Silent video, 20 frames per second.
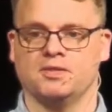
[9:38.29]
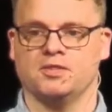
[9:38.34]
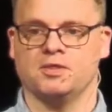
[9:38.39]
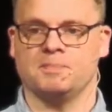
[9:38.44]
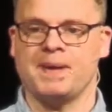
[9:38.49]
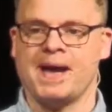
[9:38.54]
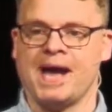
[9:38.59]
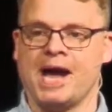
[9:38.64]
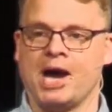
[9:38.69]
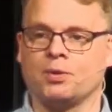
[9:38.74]
The
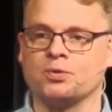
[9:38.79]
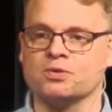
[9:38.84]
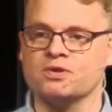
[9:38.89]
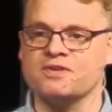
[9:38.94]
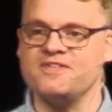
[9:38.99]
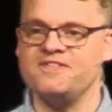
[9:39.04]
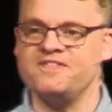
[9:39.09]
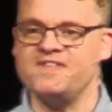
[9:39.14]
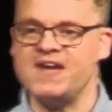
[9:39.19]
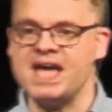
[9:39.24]
power of
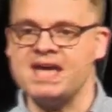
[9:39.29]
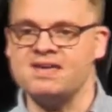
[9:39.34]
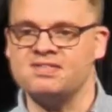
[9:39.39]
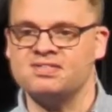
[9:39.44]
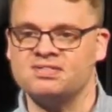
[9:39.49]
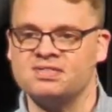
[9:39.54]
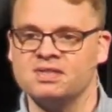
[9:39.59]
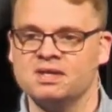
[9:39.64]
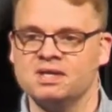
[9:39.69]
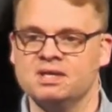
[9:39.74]

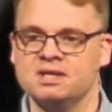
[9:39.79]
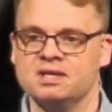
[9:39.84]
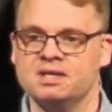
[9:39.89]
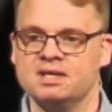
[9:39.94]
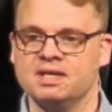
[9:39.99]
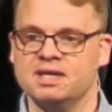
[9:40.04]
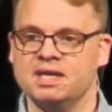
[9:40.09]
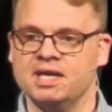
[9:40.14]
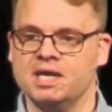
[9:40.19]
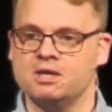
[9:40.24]
faith
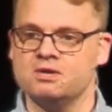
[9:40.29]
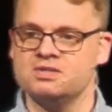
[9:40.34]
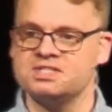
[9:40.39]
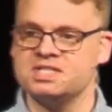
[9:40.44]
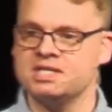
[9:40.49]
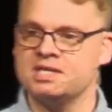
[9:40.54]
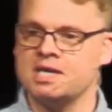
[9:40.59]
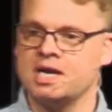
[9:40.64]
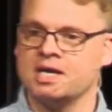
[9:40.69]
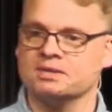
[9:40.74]
enters
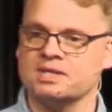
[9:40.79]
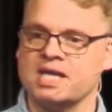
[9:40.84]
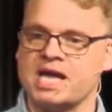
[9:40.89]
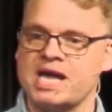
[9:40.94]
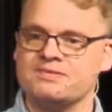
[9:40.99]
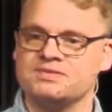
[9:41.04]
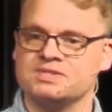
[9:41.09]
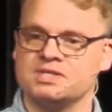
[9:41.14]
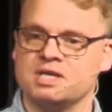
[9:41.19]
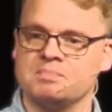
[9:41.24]
into our
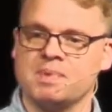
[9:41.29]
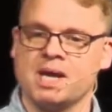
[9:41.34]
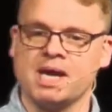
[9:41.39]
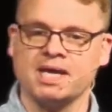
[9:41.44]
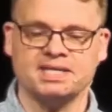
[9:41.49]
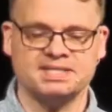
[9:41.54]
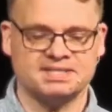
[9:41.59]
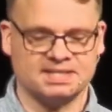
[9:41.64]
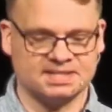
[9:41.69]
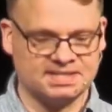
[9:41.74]
lives and our
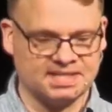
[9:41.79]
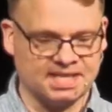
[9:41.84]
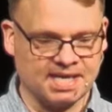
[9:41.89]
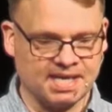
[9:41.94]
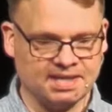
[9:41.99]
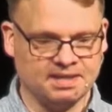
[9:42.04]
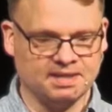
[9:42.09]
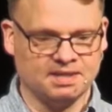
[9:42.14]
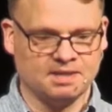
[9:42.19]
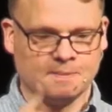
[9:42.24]
bodies that
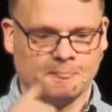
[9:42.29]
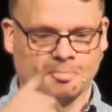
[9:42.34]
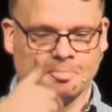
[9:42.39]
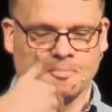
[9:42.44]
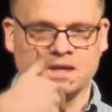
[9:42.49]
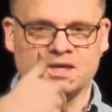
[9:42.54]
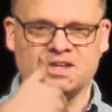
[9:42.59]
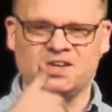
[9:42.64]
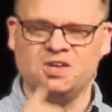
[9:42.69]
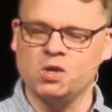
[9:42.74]
say,
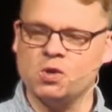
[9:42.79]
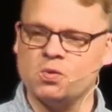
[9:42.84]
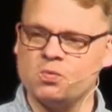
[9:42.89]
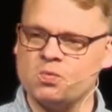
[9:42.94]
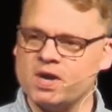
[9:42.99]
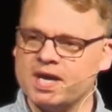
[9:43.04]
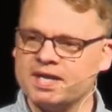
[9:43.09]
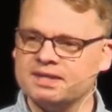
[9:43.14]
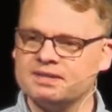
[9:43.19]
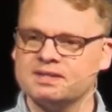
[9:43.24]
you know
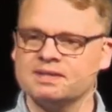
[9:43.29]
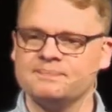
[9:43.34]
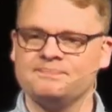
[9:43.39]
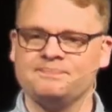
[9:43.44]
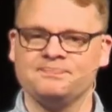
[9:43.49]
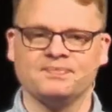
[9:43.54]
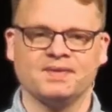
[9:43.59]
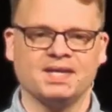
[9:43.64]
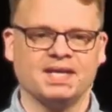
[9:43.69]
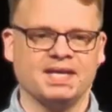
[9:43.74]
what?
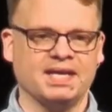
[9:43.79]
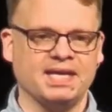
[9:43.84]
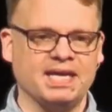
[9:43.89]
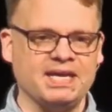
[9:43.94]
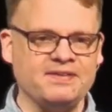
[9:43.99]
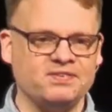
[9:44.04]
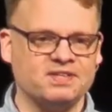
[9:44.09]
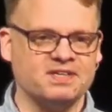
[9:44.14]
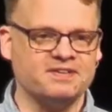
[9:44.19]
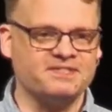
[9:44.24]

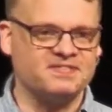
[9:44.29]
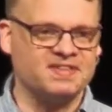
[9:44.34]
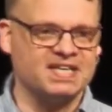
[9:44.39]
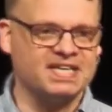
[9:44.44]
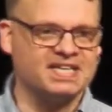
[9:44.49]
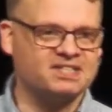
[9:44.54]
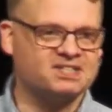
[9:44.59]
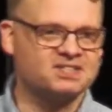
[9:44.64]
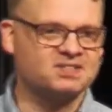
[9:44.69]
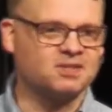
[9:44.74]
Even if
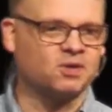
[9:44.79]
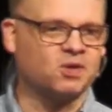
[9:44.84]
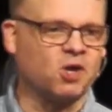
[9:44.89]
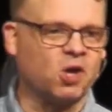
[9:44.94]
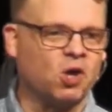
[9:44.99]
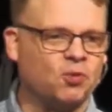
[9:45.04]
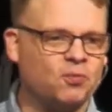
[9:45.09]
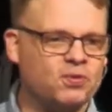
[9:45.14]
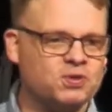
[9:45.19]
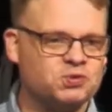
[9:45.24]
things don't
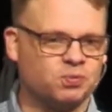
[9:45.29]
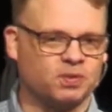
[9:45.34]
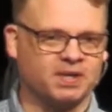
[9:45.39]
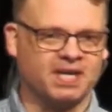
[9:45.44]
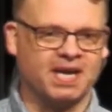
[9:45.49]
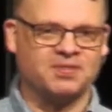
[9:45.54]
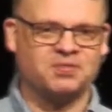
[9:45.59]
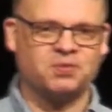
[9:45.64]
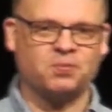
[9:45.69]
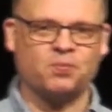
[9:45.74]
always work
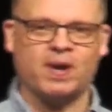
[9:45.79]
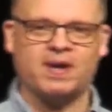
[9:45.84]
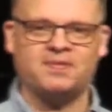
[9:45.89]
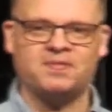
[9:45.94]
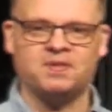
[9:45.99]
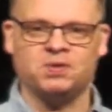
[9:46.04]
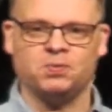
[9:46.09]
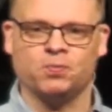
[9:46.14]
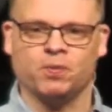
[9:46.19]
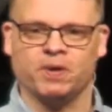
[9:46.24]
out the way that
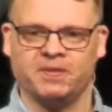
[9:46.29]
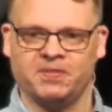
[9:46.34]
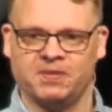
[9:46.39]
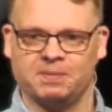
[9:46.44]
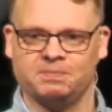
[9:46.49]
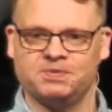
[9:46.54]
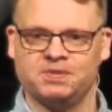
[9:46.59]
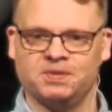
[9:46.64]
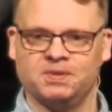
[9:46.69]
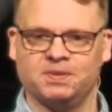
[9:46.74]
you wanted
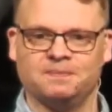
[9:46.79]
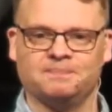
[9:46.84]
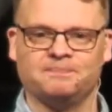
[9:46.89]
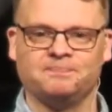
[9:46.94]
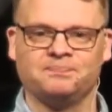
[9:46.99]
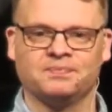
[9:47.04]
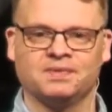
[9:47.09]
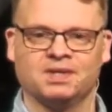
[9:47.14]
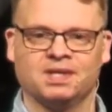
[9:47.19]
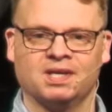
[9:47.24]
them to,
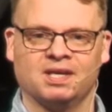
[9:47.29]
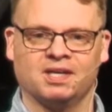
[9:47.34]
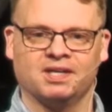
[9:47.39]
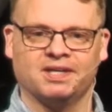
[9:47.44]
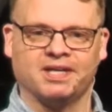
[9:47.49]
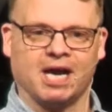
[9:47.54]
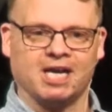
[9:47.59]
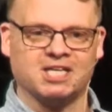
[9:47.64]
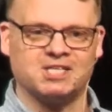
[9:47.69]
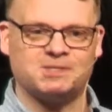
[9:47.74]

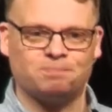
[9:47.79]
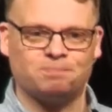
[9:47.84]
God's